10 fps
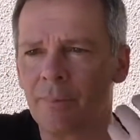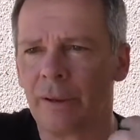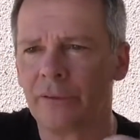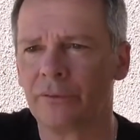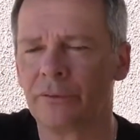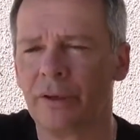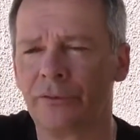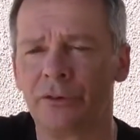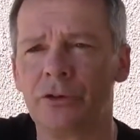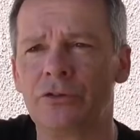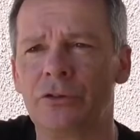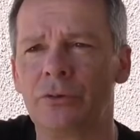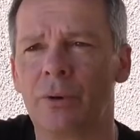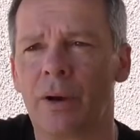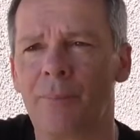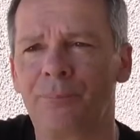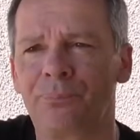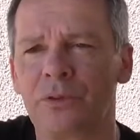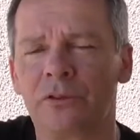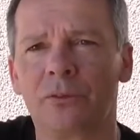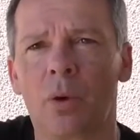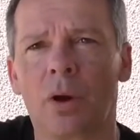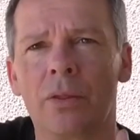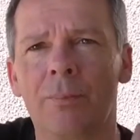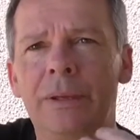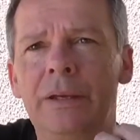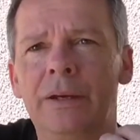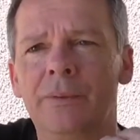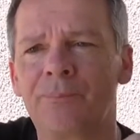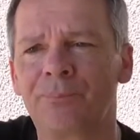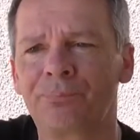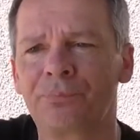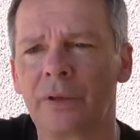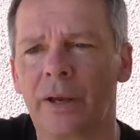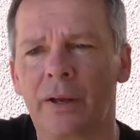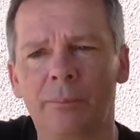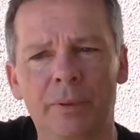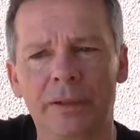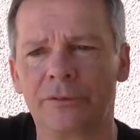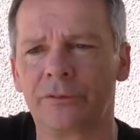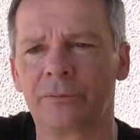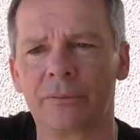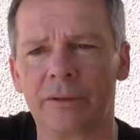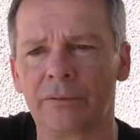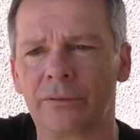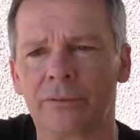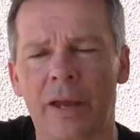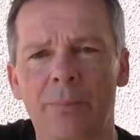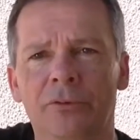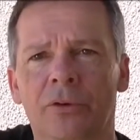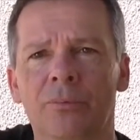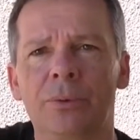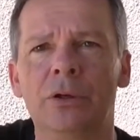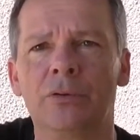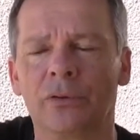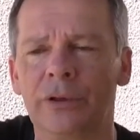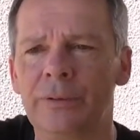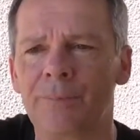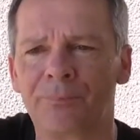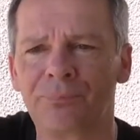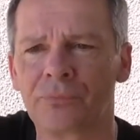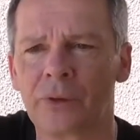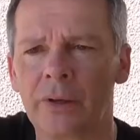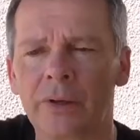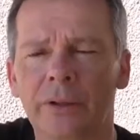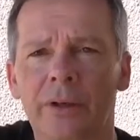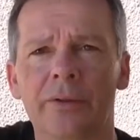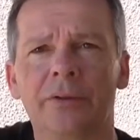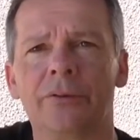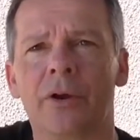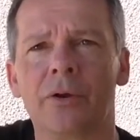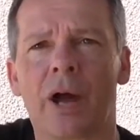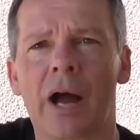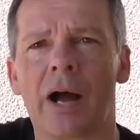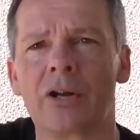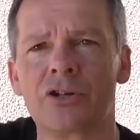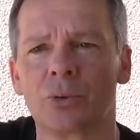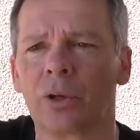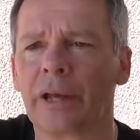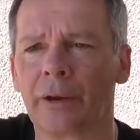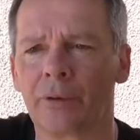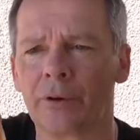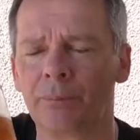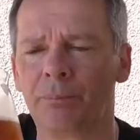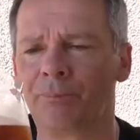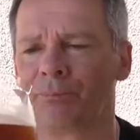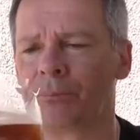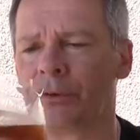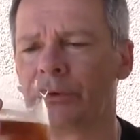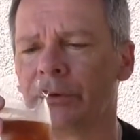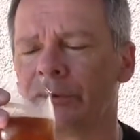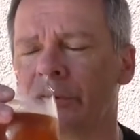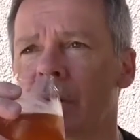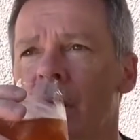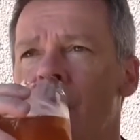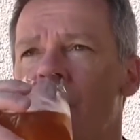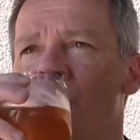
but as soon as you swallow the beer, that tapers off beautifully. You know, there's no harsh or lingering bitterness there.